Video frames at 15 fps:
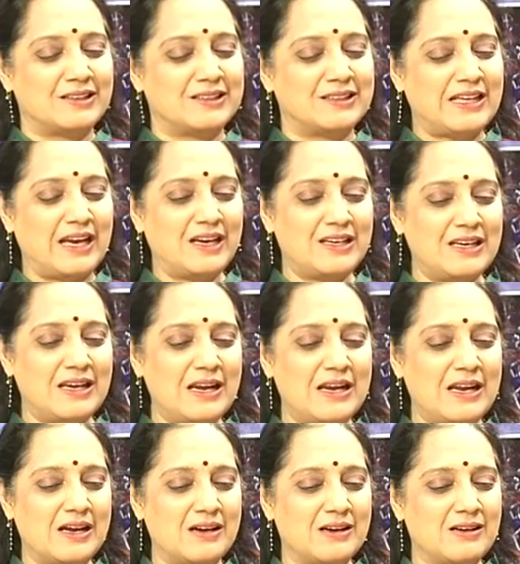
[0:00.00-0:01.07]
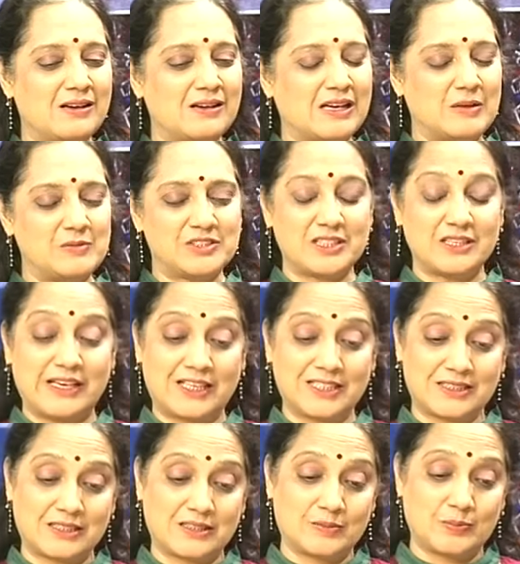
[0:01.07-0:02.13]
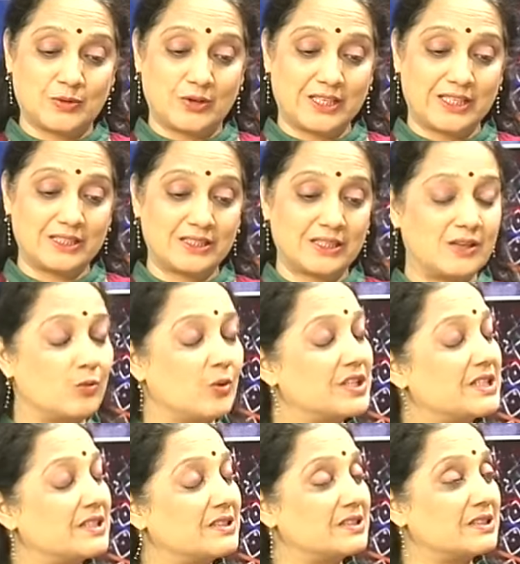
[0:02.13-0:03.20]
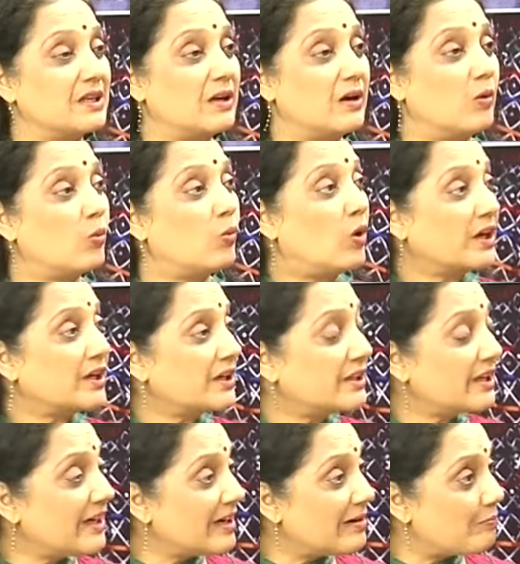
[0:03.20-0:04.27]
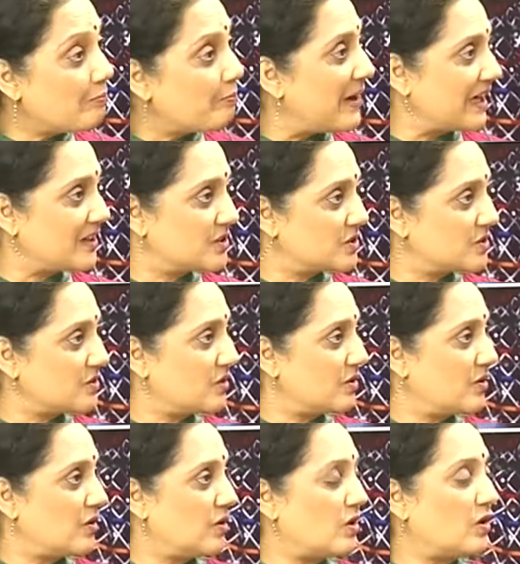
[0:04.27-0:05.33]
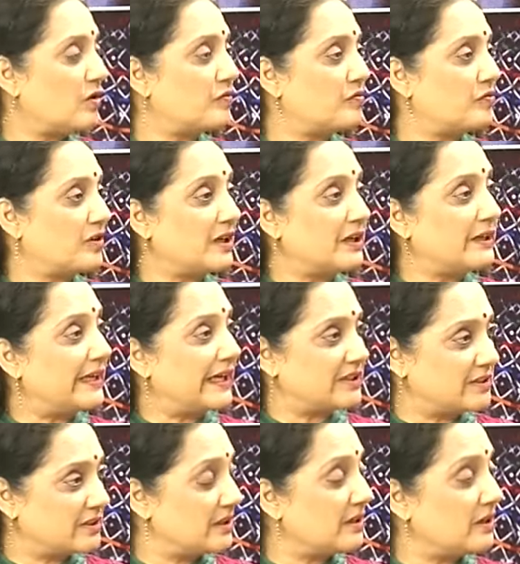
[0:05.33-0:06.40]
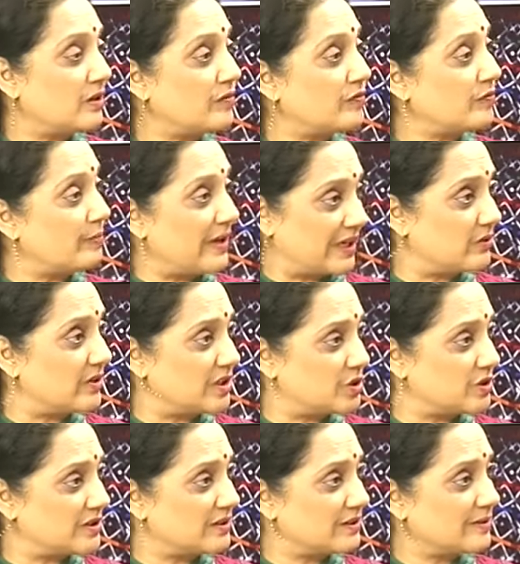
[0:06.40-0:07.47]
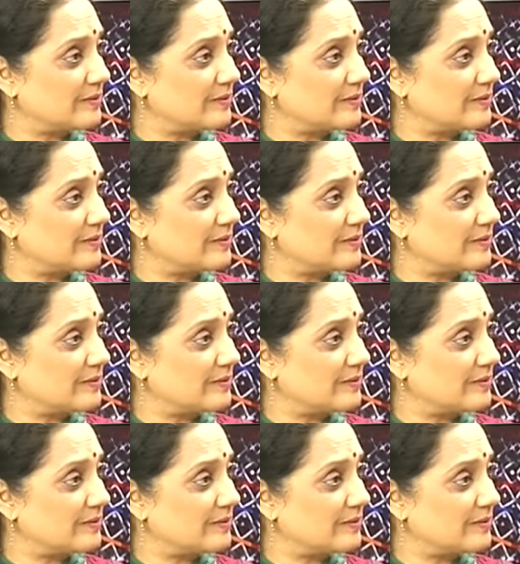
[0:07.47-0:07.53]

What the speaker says: Then comes the next point, which is what are the impacts of migration?